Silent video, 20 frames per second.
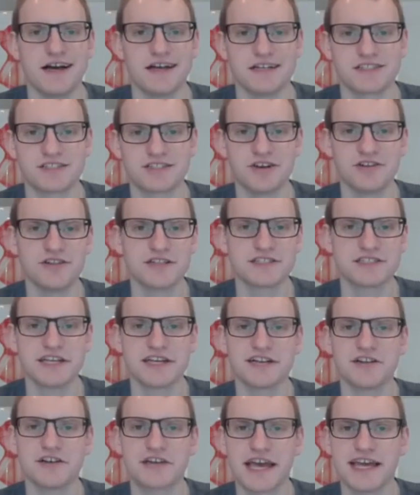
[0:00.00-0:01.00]
So let's
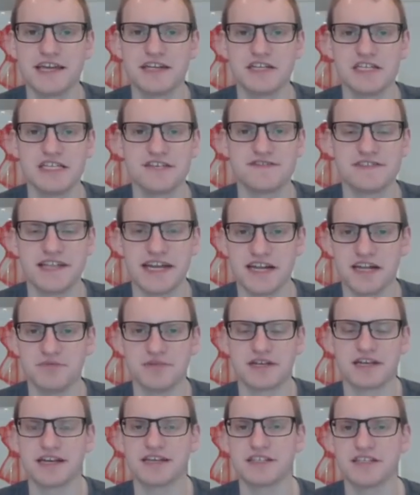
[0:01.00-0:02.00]
take a look at Yaniv's data,
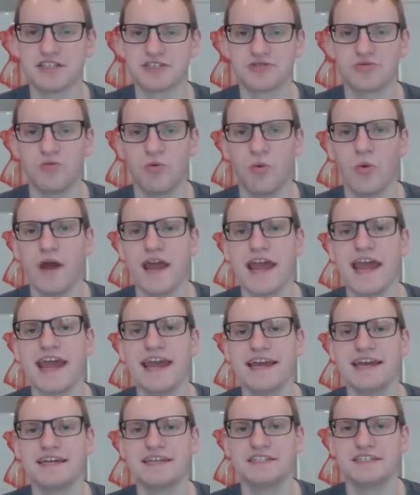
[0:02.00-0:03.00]
because it is
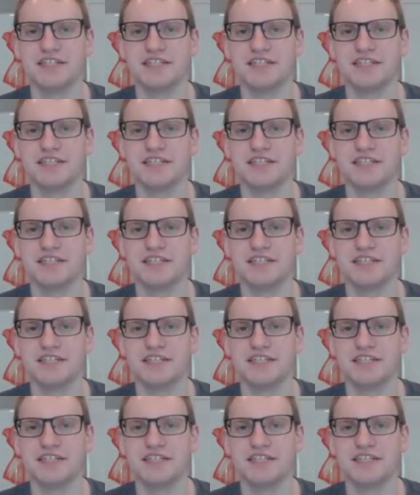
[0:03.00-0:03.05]
way